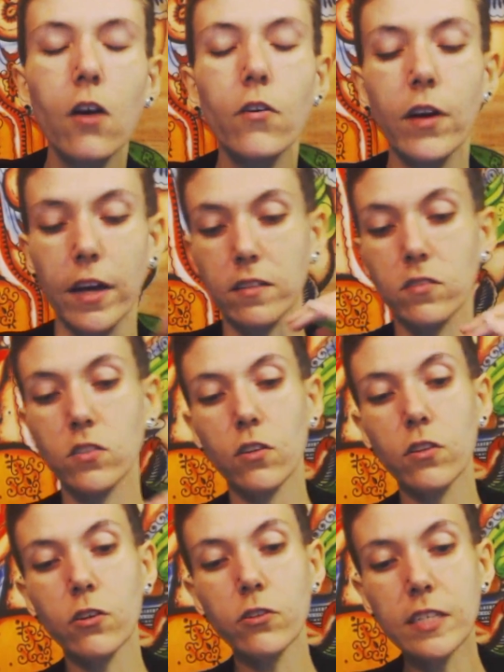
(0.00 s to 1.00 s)
Okay,
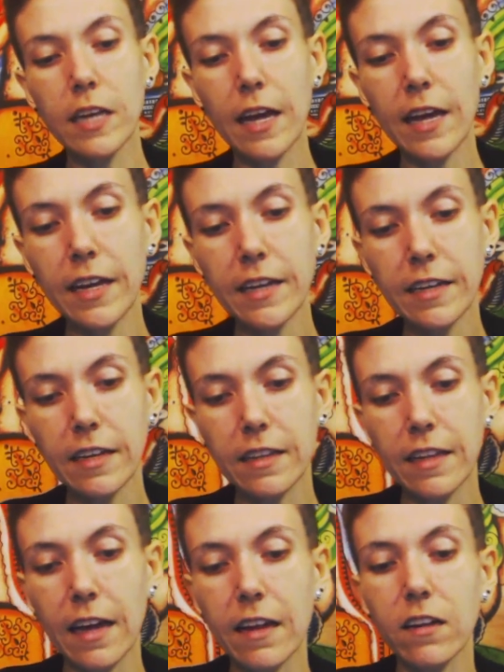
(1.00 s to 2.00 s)
so they're saying
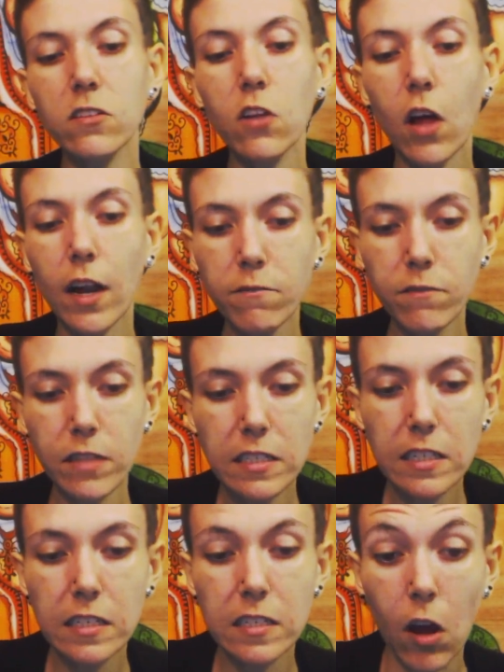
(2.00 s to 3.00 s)
that a lot of
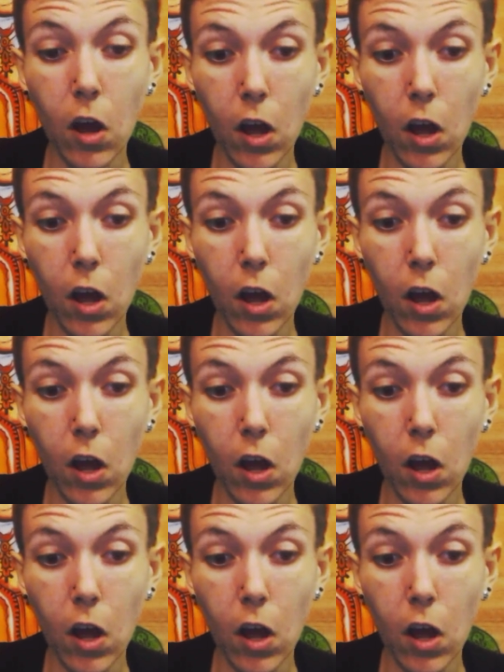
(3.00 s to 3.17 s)
this is